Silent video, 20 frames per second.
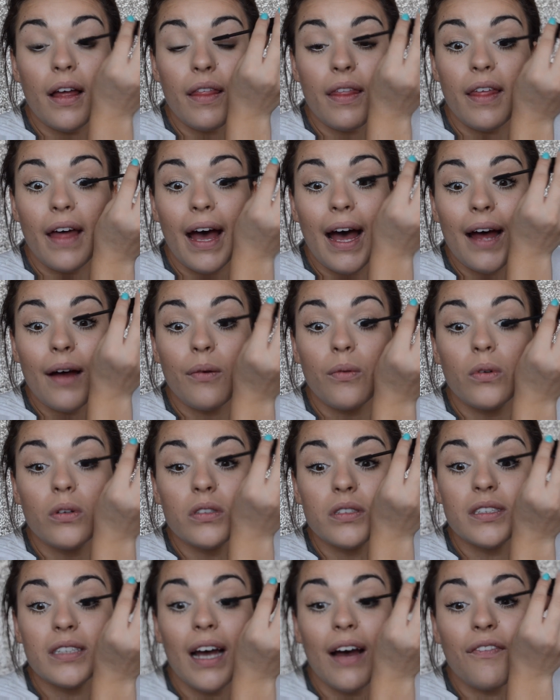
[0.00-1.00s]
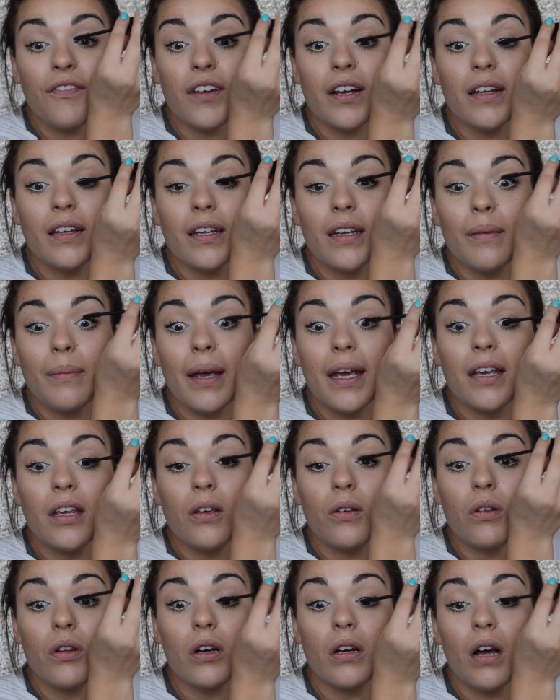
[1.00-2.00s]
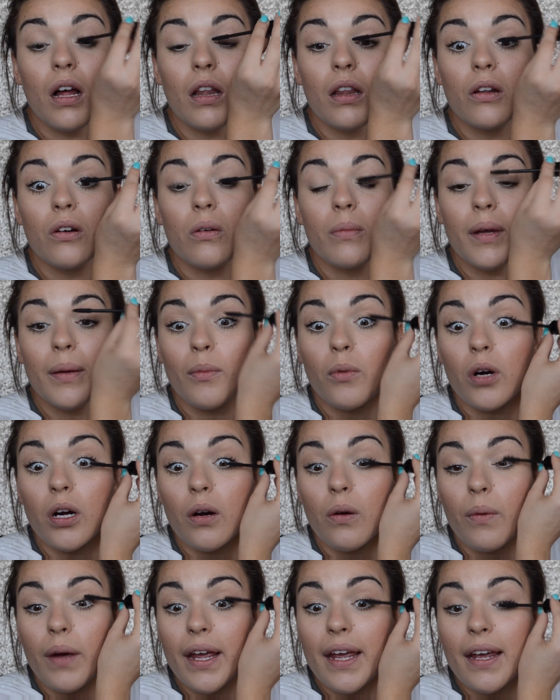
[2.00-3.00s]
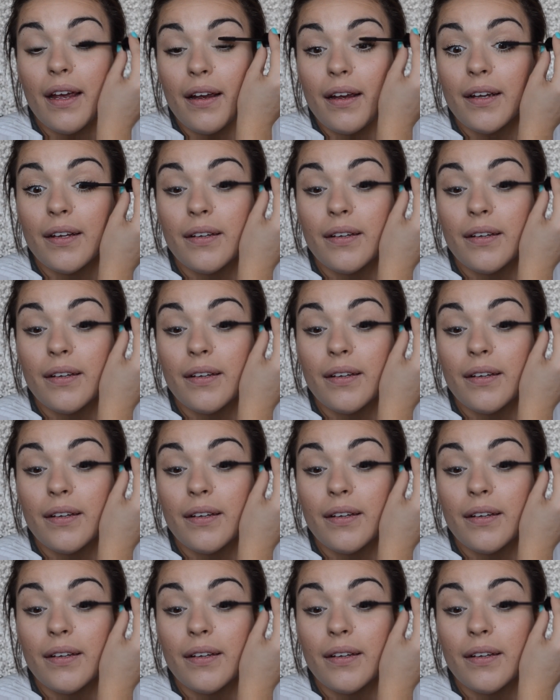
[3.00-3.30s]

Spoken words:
that will definitely make you look a little bit more awake.